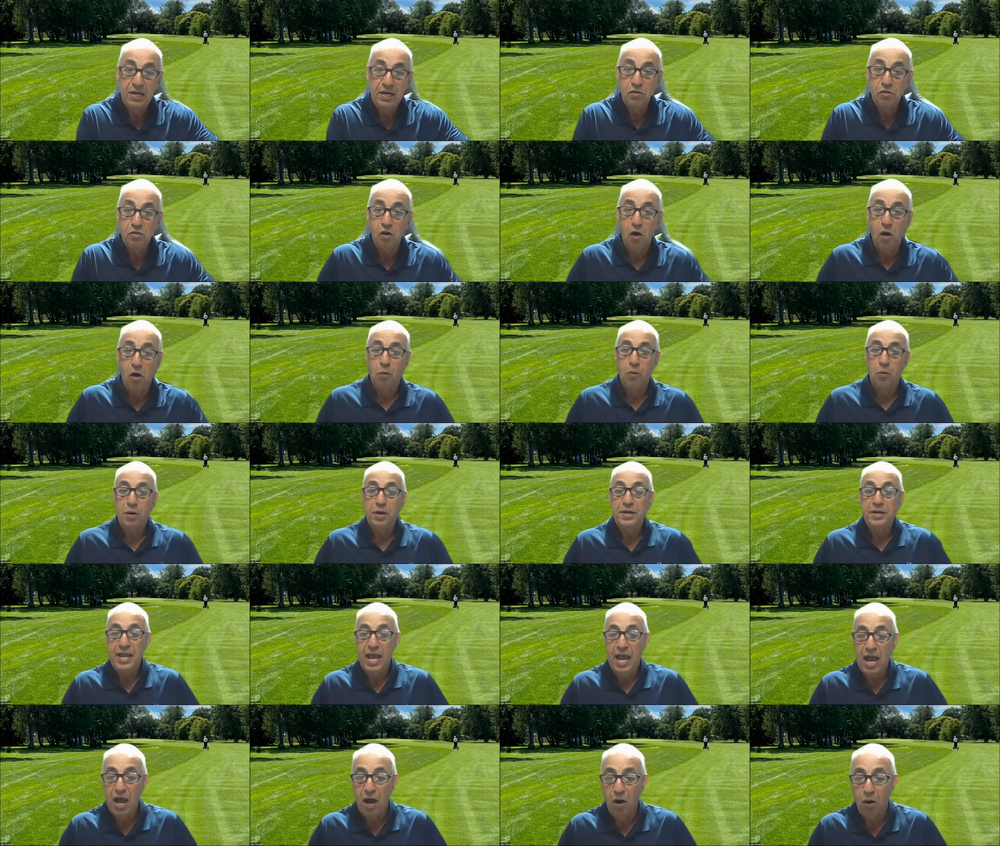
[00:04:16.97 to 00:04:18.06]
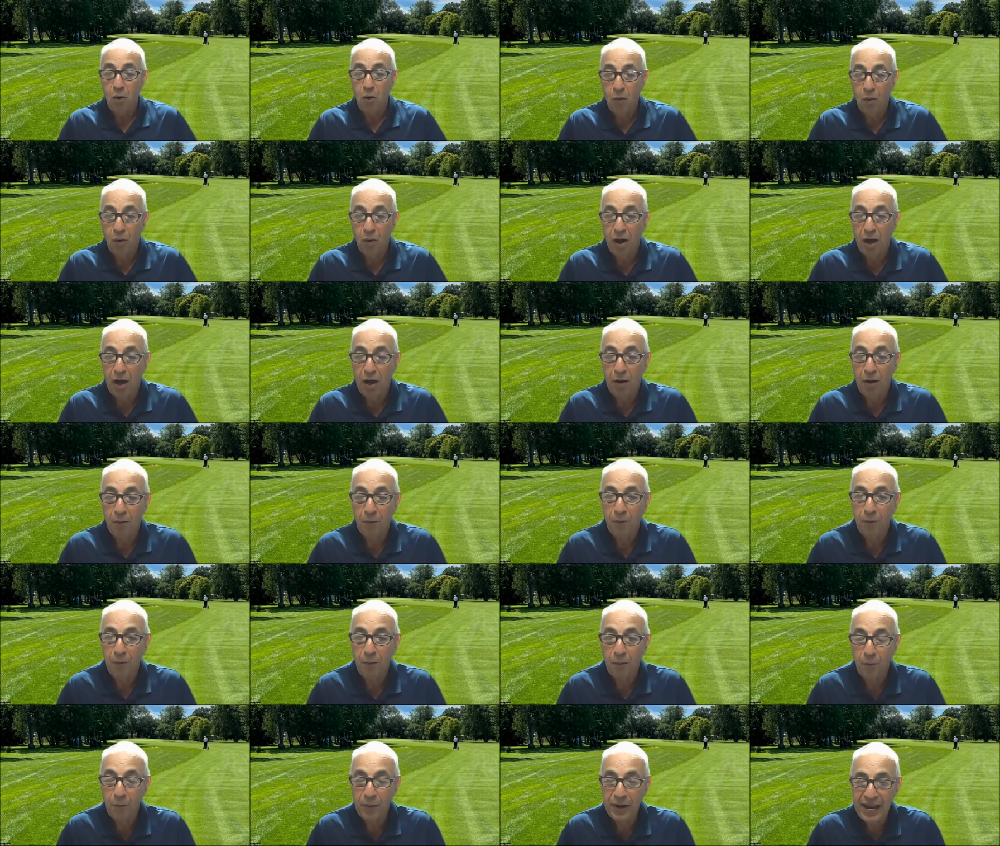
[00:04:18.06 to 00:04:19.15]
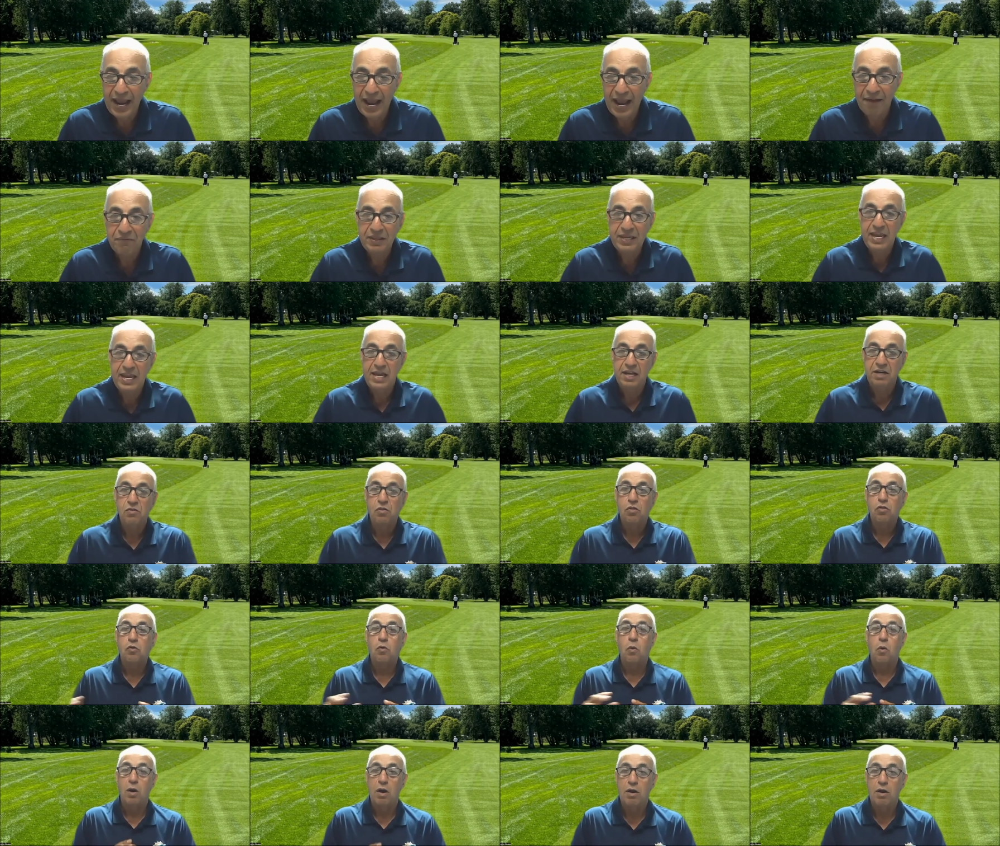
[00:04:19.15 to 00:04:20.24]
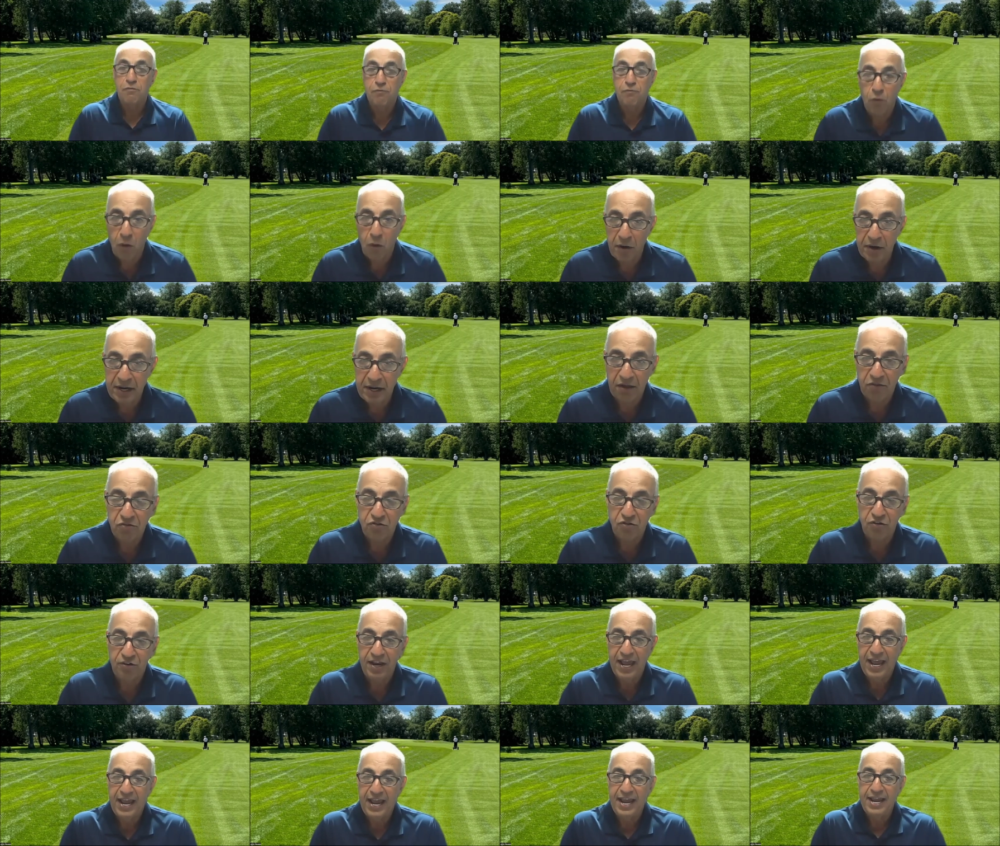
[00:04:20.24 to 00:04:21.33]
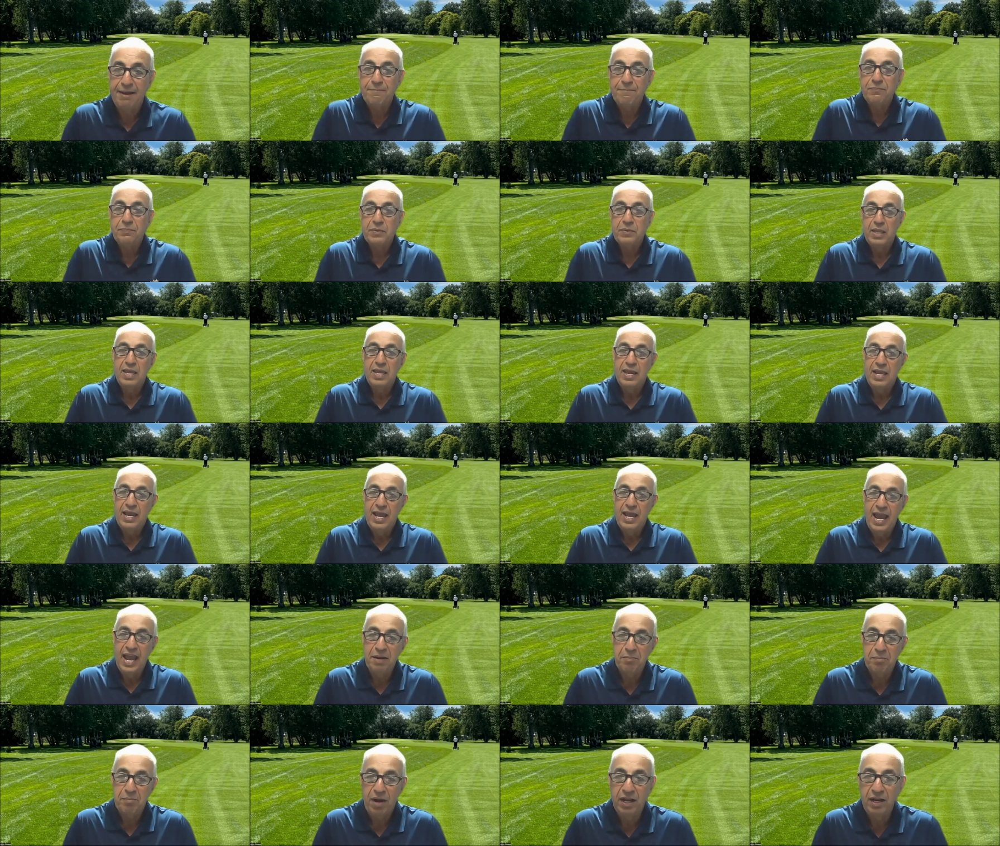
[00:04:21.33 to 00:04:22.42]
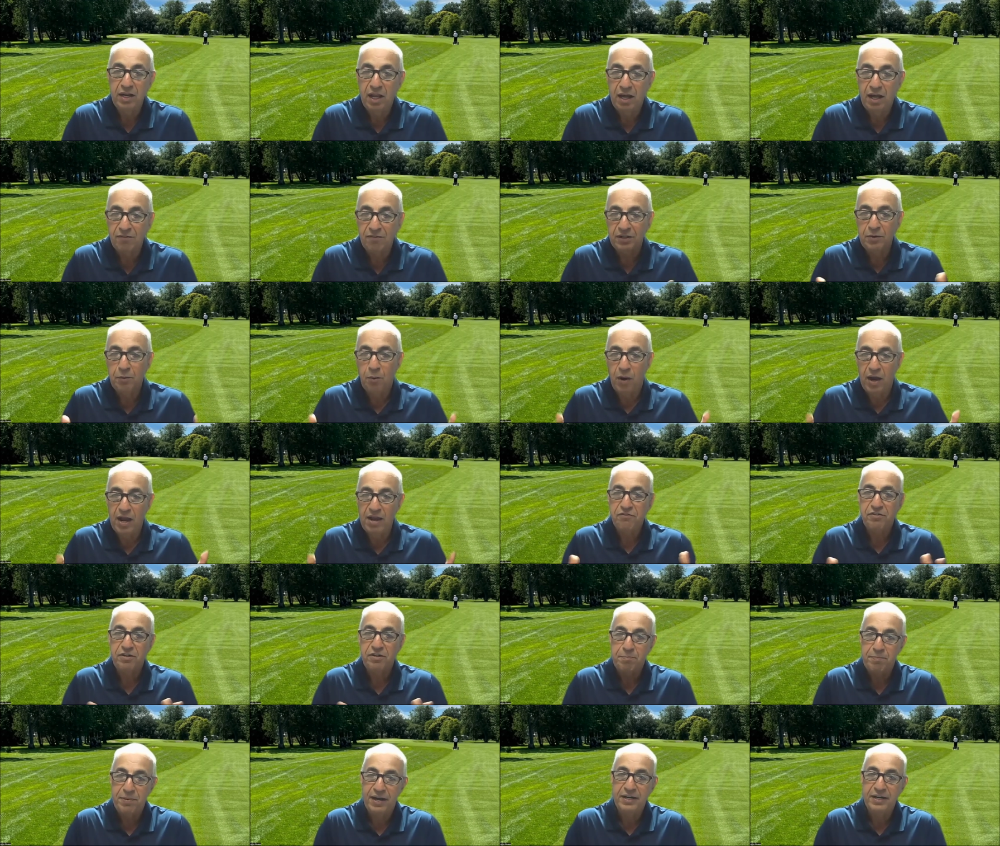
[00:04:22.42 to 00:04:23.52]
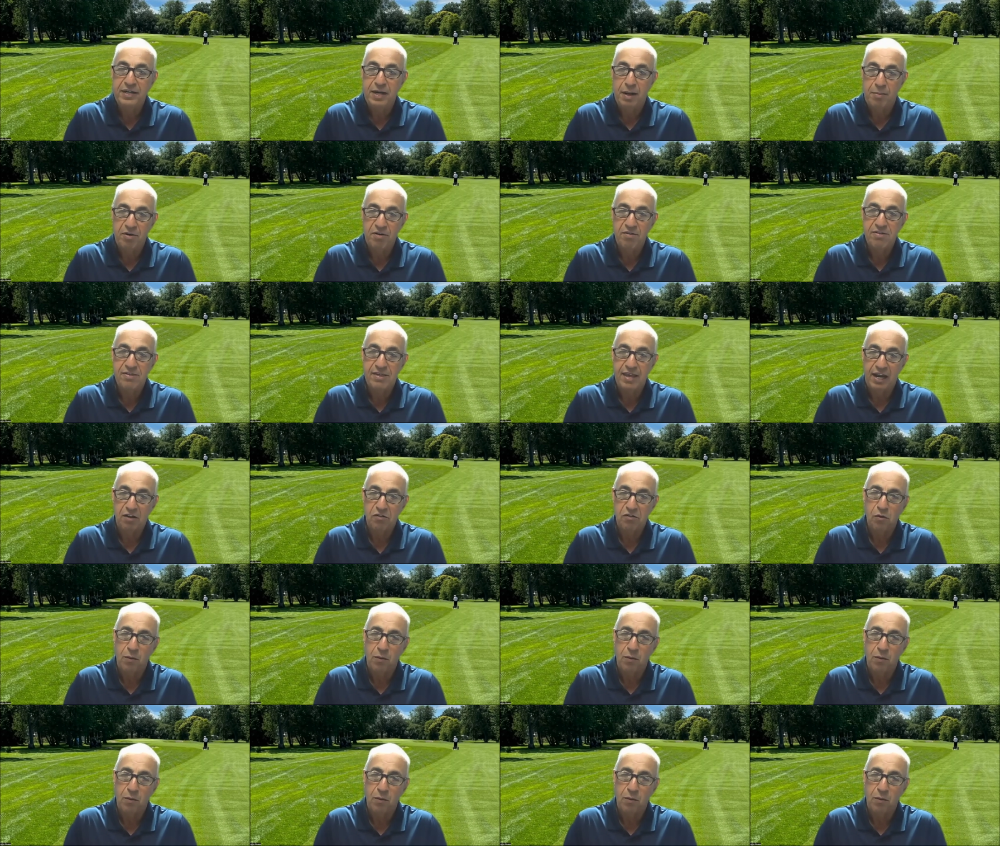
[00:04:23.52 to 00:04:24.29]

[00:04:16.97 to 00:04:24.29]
So now uh, we had the hidden score on four yesterday, and my lovely wife she picked number six.